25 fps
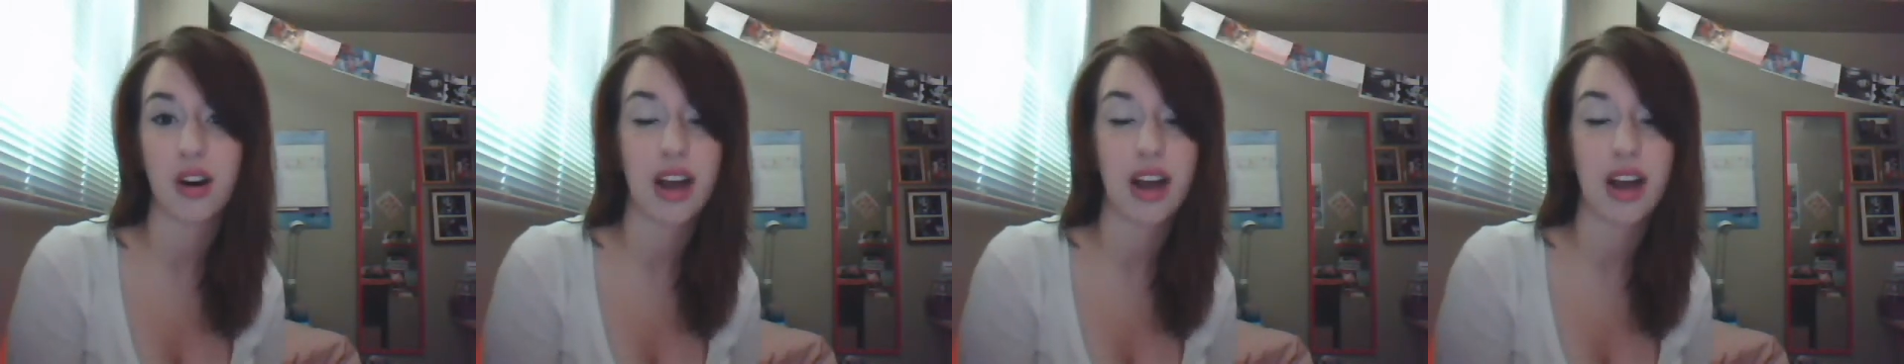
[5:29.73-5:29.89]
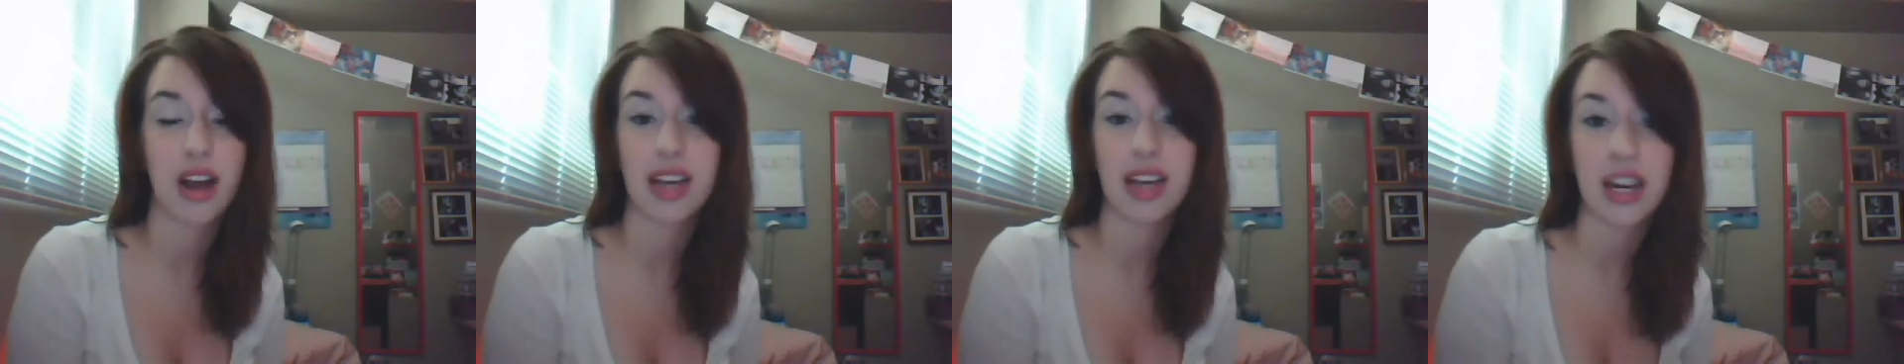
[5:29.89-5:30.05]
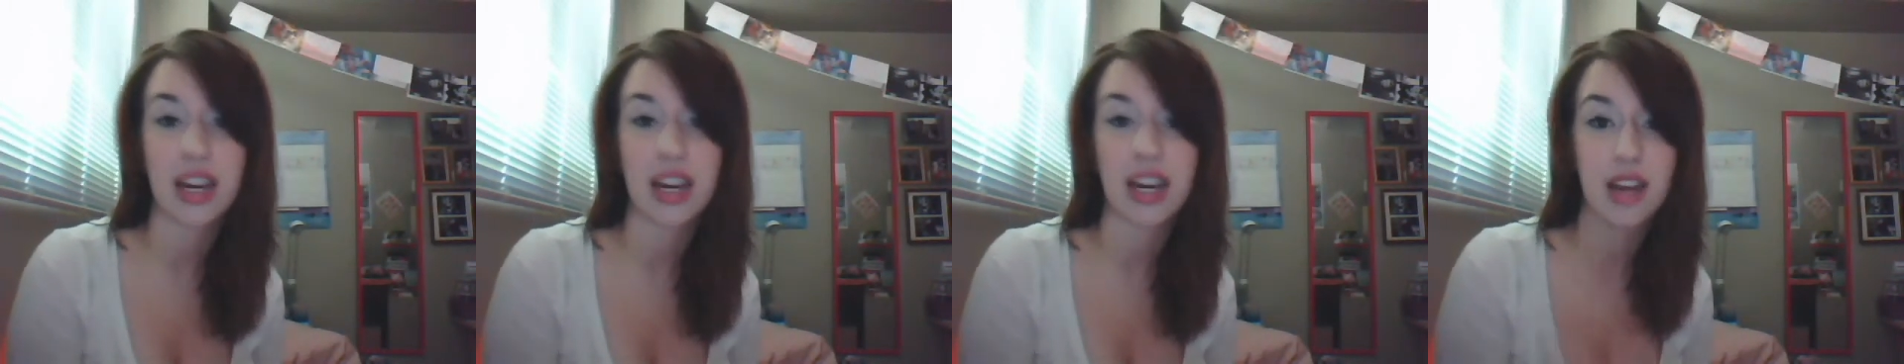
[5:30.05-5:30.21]
I
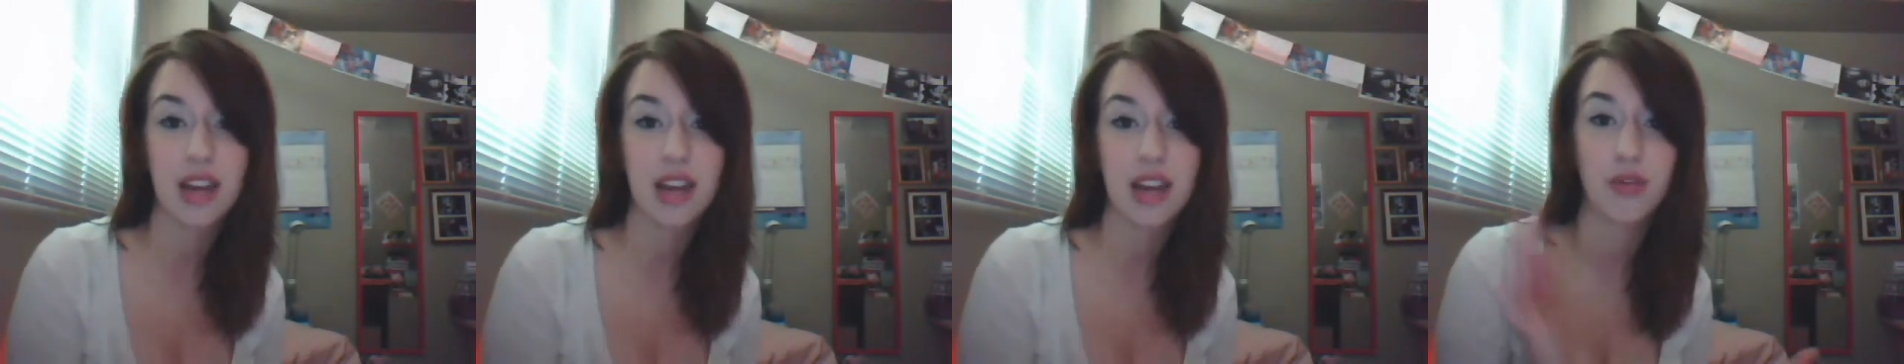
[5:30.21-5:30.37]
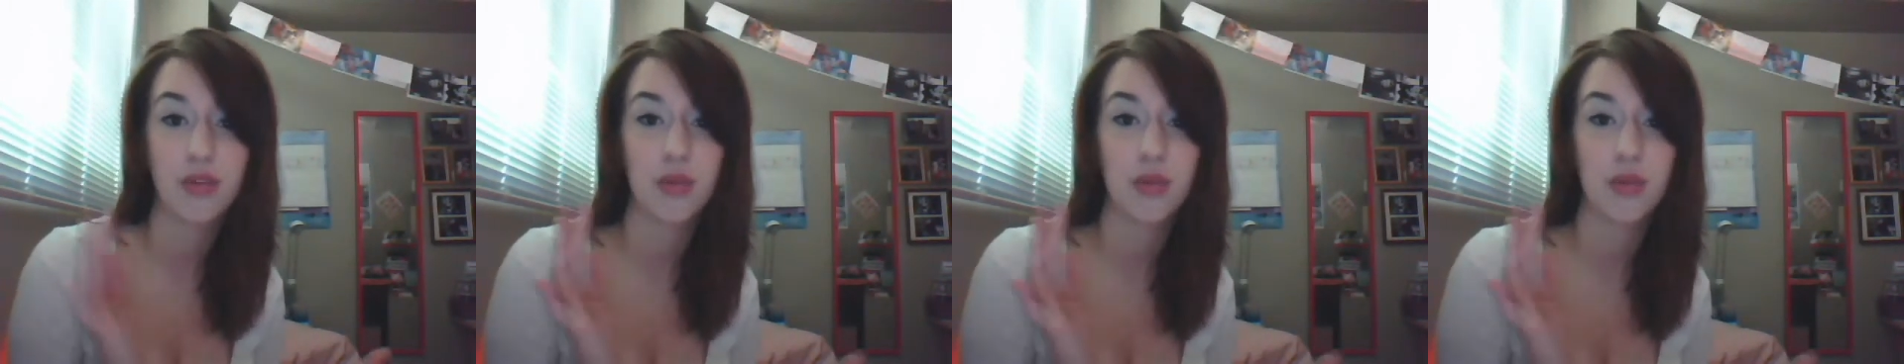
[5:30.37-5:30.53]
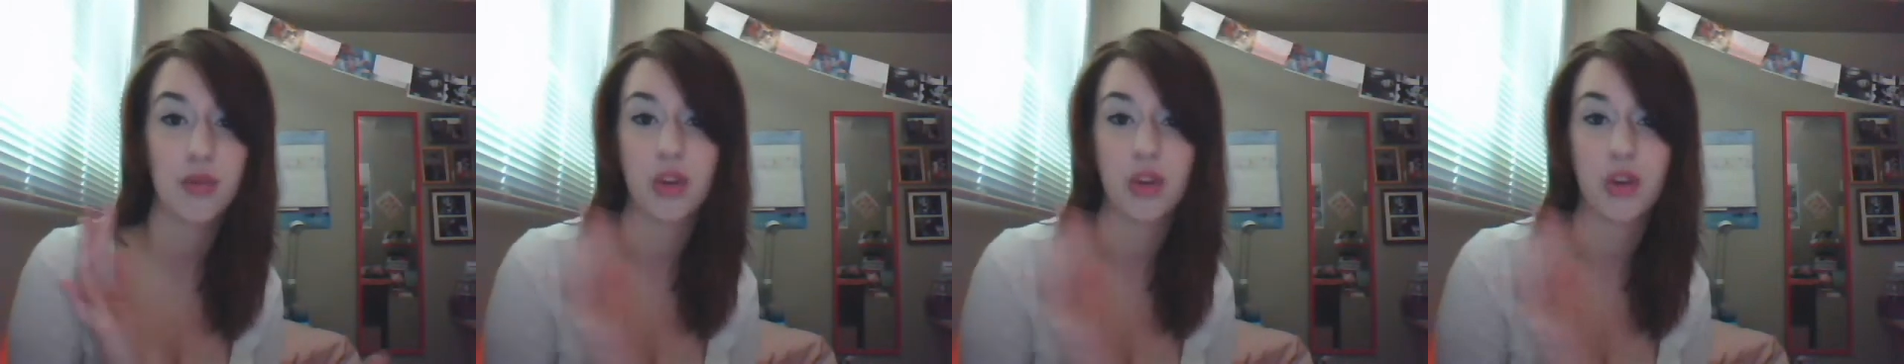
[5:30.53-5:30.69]
get it
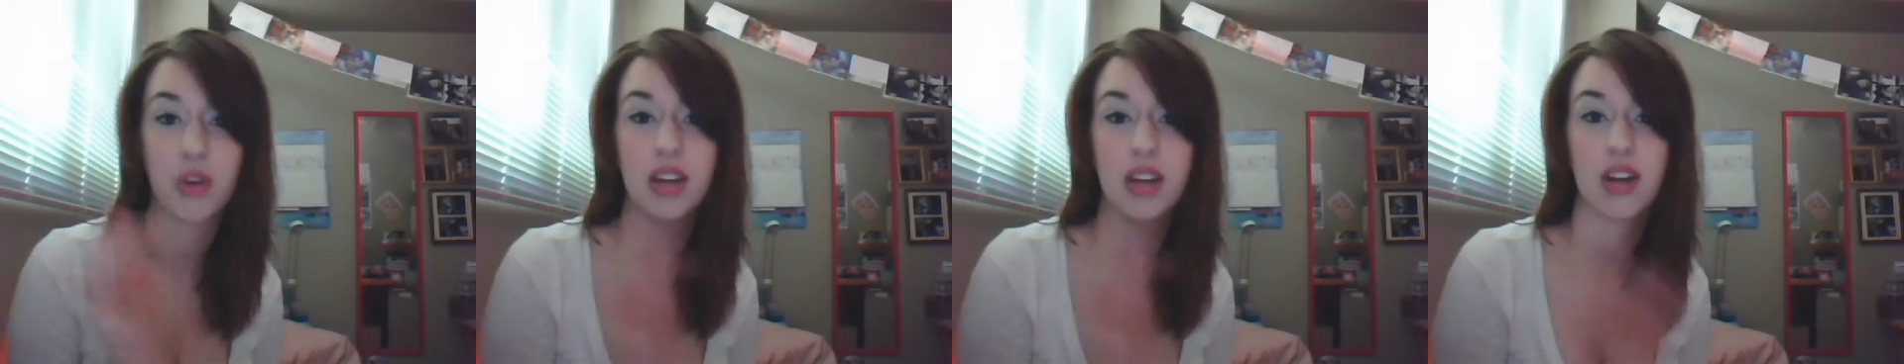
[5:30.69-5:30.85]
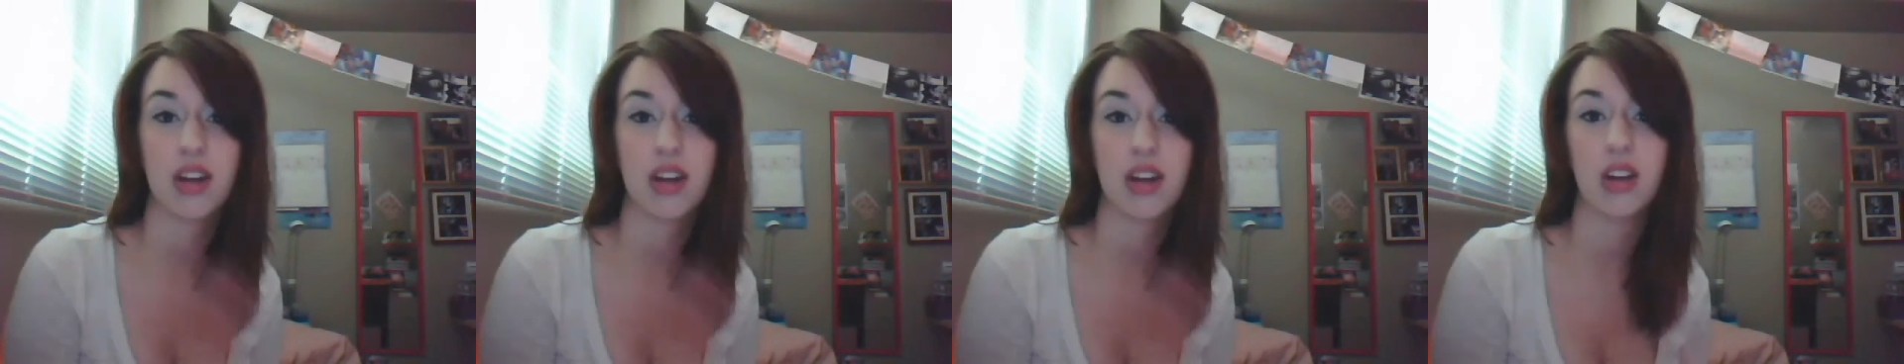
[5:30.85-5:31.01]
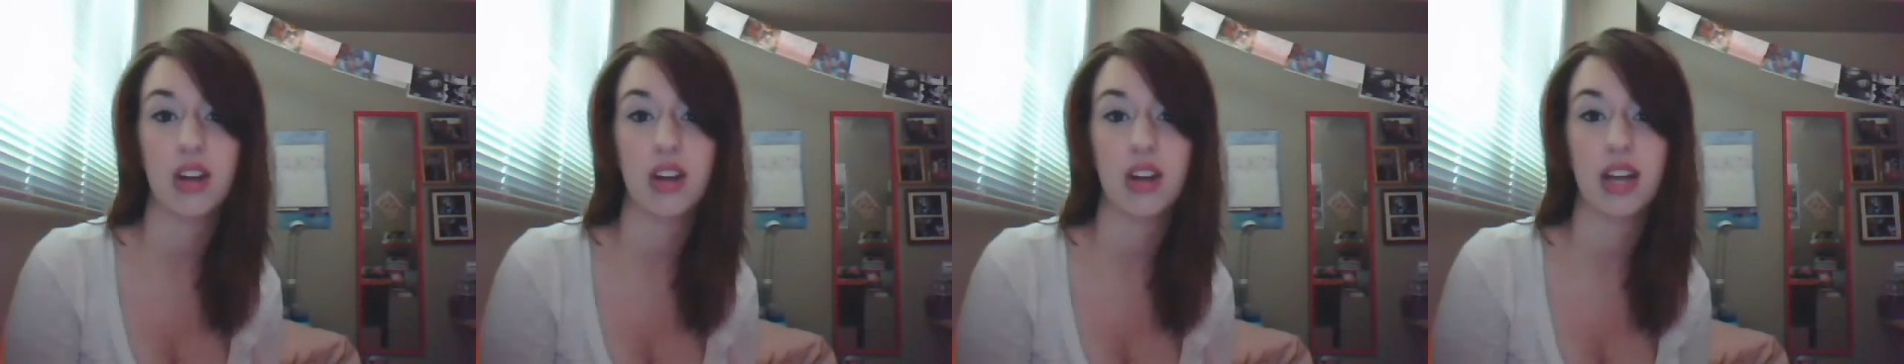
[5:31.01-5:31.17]
every birthday
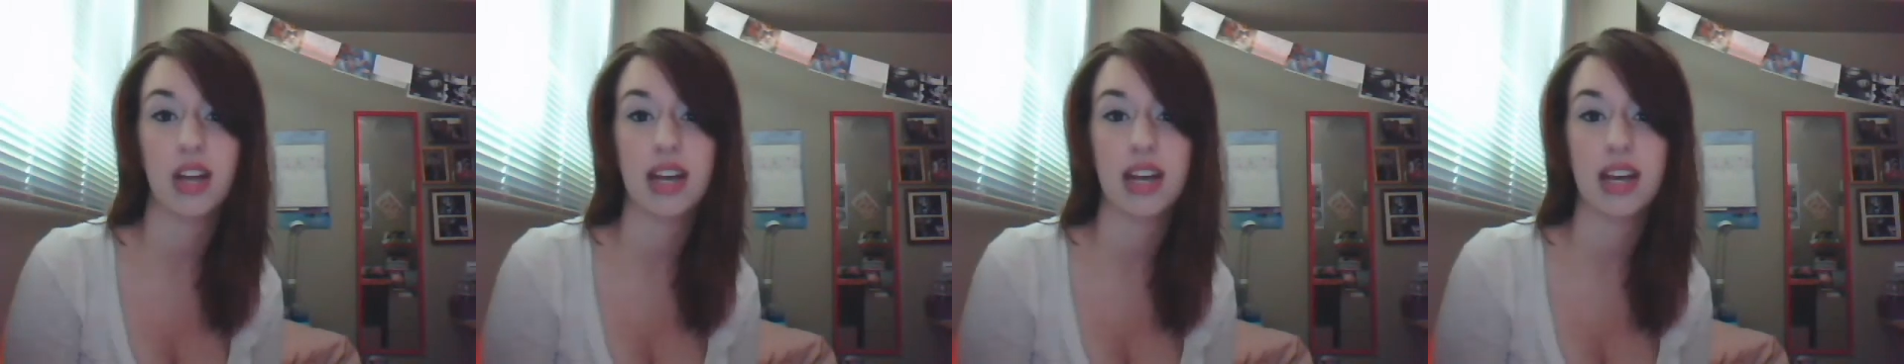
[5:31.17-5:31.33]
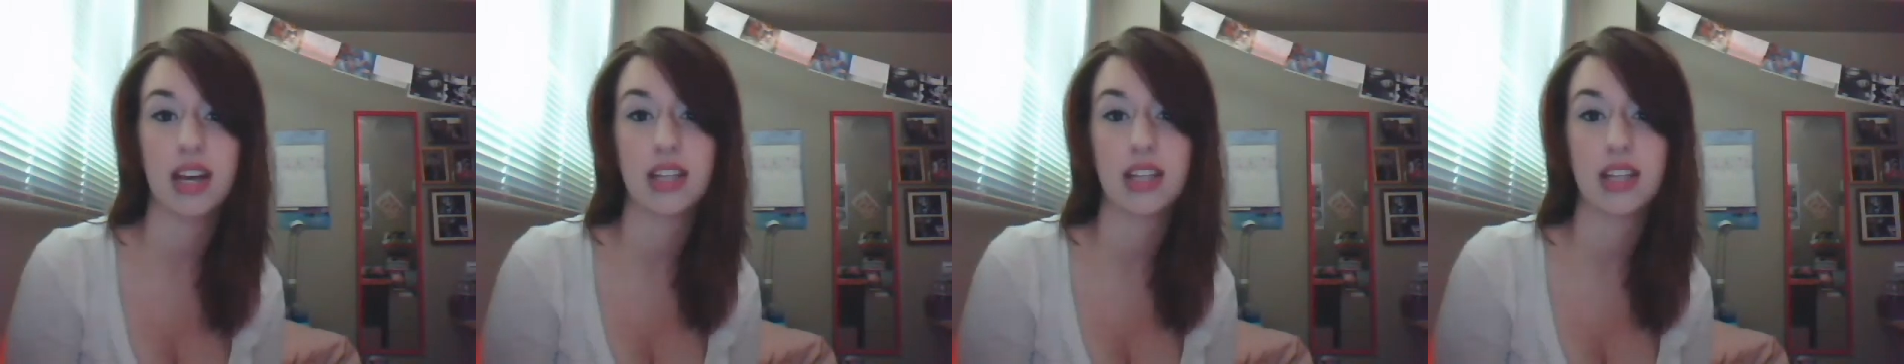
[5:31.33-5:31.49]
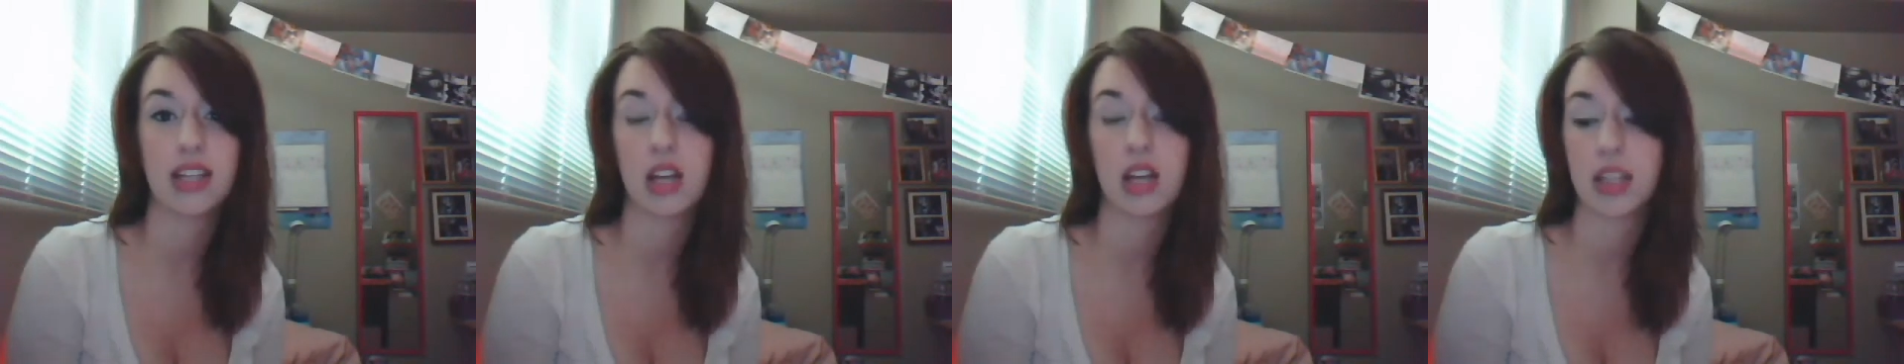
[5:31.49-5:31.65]
and holiday.
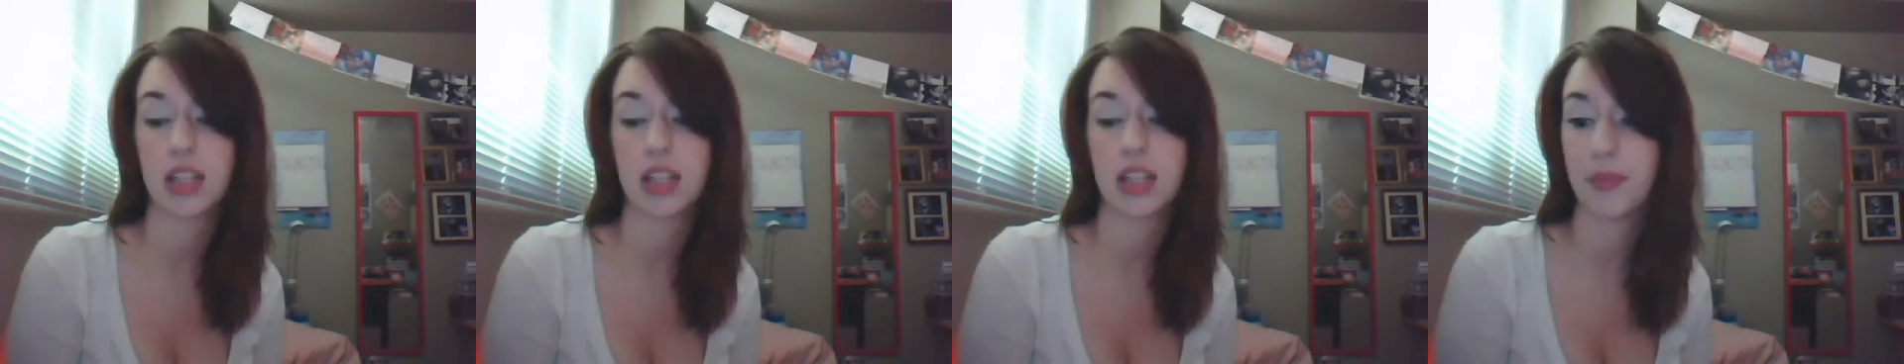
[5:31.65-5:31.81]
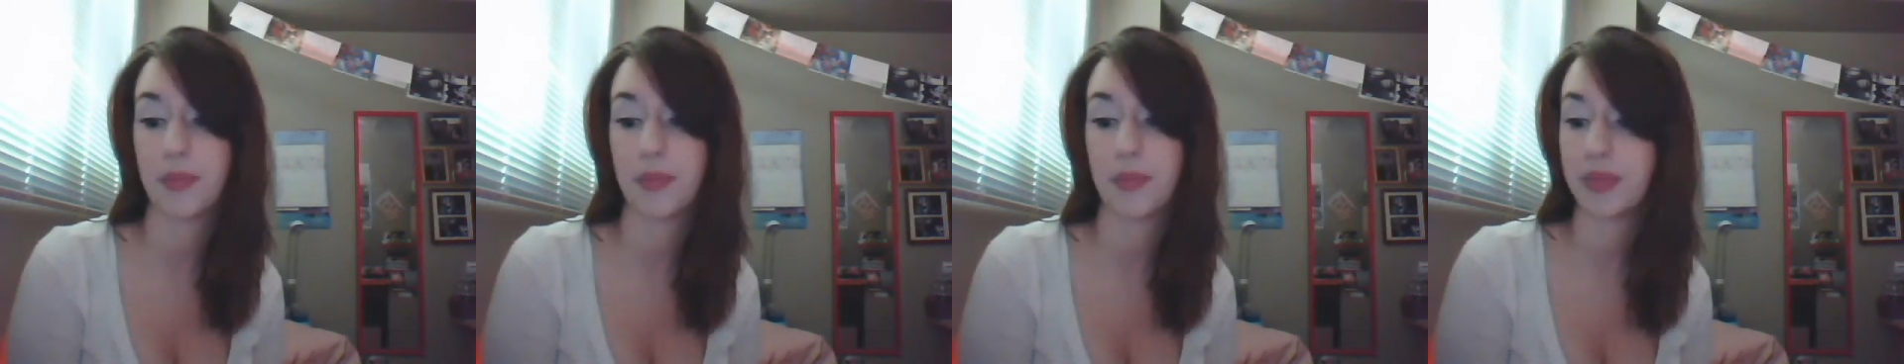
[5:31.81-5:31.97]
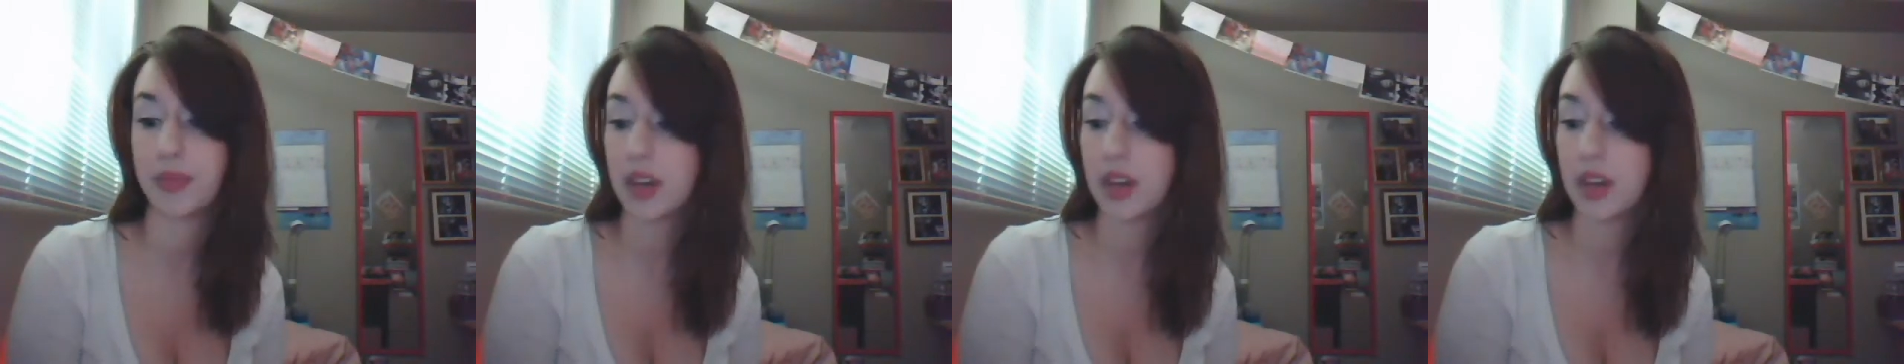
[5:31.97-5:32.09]
It's awesome.